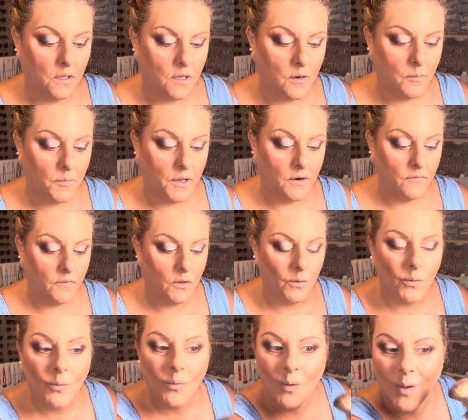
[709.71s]
get a better
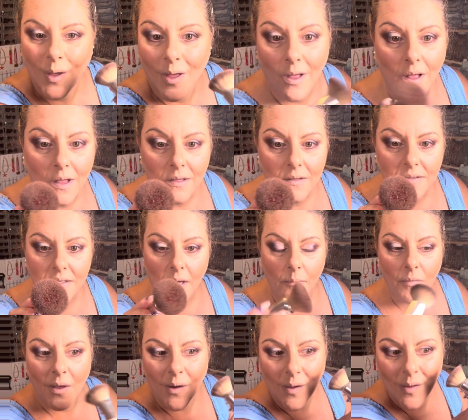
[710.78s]
view. Same
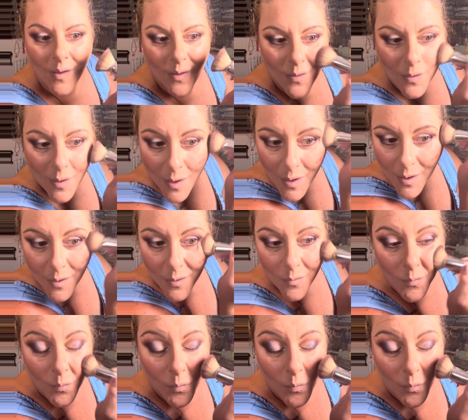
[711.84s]
thing on this side.